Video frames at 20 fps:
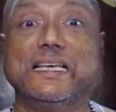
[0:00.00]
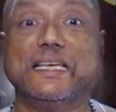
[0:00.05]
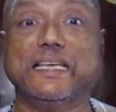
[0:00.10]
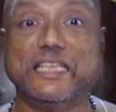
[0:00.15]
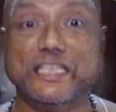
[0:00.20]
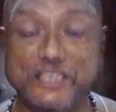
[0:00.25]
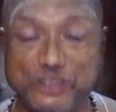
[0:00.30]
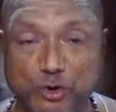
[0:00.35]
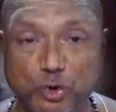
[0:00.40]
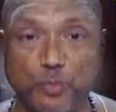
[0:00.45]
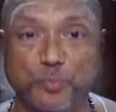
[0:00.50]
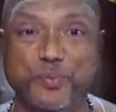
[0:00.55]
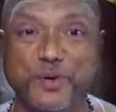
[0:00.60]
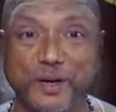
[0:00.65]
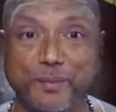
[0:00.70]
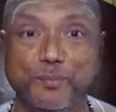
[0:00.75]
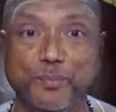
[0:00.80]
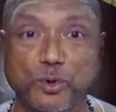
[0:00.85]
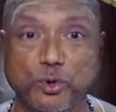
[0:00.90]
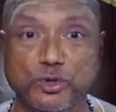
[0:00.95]

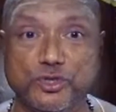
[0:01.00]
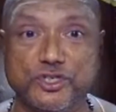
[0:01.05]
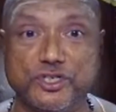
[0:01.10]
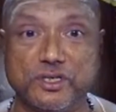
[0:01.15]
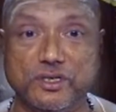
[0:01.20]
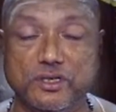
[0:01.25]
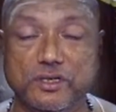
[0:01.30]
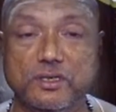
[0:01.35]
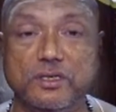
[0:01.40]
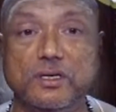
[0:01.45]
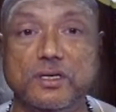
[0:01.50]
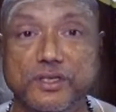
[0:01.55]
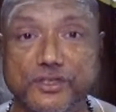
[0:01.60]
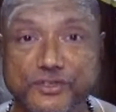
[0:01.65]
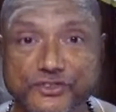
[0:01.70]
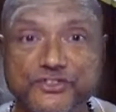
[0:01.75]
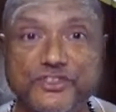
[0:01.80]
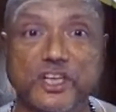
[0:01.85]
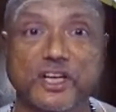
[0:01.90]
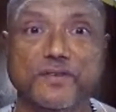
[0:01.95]
superimposed
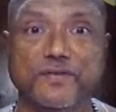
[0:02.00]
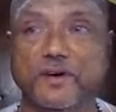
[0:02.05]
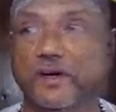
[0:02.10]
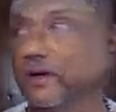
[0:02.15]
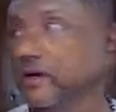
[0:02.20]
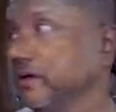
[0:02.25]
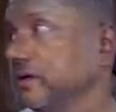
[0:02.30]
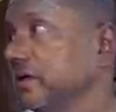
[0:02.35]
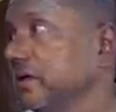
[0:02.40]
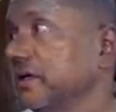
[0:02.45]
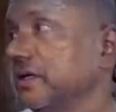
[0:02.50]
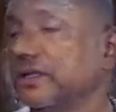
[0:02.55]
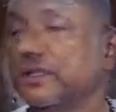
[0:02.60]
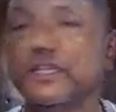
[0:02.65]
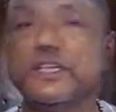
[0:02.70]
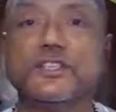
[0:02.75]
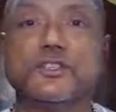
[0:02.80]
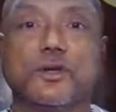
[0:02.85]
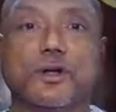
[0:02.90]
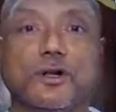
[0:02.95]
silver,
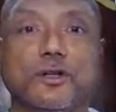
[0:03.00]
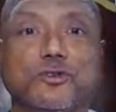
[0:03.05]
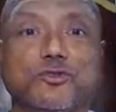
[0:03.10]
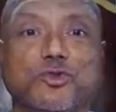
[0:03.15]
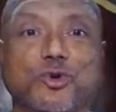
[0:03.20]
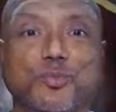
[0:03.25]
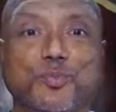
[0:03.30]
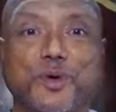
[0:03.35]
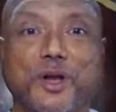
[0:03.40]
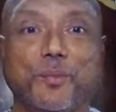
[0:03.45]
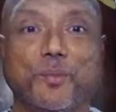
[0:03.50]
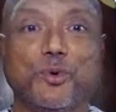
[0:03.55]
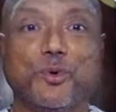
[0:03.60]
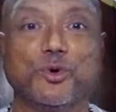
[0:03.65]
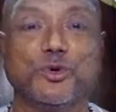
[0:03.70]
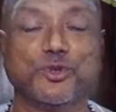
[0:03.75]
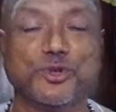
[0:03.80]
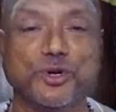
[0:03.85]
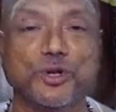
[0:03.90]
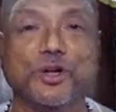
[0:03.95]
these are all
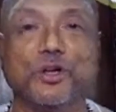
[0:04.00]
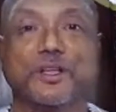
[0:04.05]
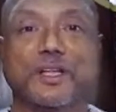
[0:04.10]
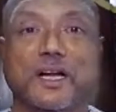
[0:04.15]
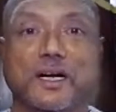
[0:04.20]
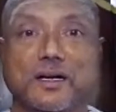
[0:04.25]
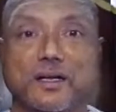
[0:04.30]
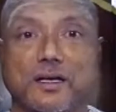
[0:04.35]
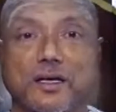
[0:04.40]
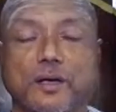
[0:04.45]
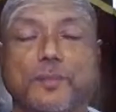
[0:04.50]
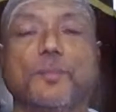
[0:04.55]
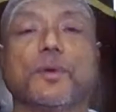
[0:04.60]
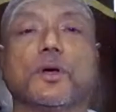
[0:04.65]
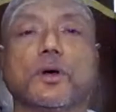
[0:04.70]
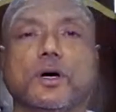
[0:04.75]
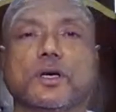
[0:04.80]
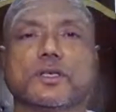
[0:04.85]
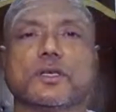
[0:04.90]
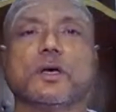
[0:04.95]
superimposition on that.
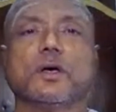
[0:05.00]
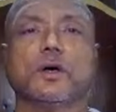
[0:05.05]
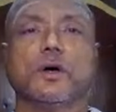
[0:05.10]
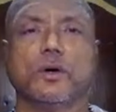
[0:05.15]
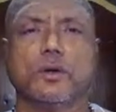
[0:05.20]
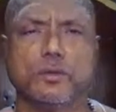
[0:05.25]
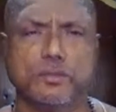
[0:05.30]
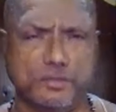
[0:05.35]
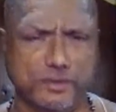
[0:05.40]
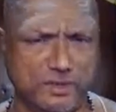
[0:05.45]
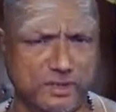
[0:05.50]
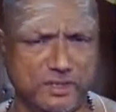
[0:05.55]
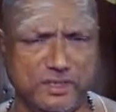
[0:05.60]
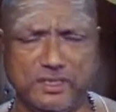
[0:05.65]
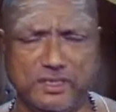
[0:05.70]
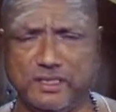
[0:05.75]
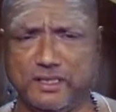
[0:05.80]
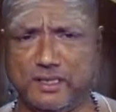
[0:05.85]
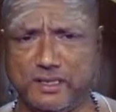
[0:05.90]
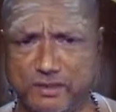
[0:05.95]
Because
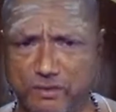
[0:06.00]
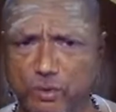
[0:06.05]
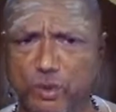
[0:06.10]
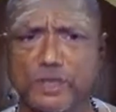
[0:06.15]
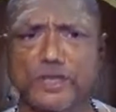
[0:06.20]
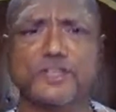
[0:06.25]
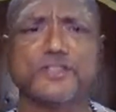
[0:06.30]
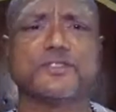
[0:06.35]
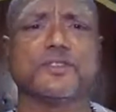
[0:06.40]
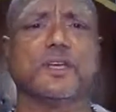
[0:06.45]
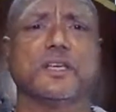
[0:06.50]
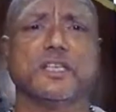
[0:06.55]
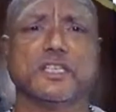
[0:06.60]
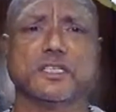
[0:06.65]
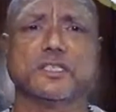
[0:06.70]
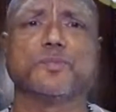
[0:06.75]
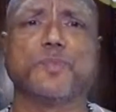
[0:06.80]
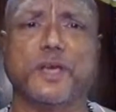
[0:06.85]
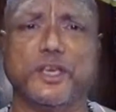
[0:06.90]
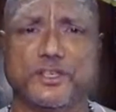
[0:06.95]
what is
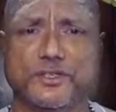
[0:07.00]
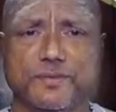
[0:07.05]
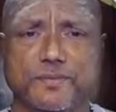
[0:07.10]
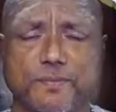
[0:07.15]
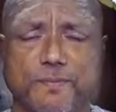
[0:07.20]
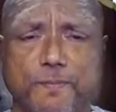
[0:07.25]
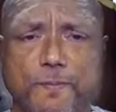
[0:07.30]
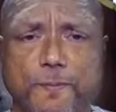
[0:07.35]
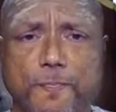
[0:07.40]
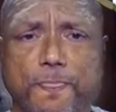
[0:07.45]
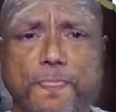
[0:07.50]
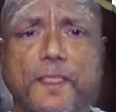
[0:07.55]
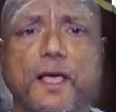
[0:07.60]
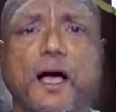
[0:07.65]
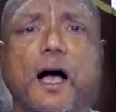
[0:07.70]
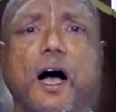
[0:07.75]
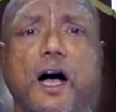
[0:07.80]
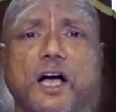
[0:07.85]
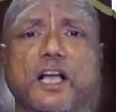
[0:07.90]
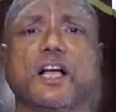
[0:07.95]
space?
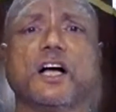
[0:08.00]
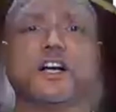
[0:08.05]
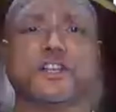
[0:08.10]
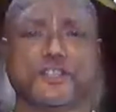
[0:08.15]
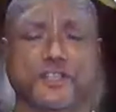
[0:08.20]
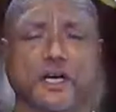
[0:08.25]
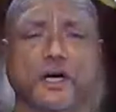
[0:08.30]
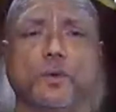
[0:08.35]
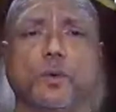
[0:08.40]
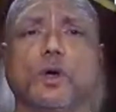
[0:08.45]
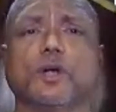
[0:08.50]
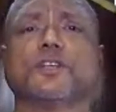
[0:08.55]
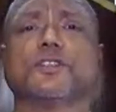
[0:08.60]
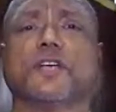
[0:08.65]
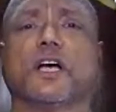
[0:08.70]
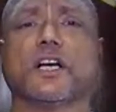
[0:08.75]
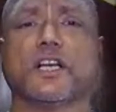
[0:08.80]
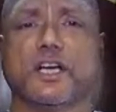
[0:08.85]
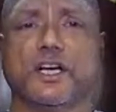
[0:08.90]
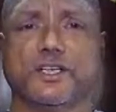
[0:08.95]
Akasha. What is
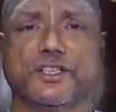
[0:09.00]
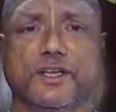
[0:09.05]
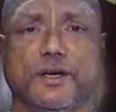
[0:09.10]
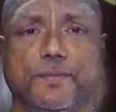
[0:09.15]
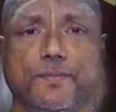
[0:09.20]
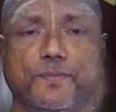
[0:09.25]
Akasha?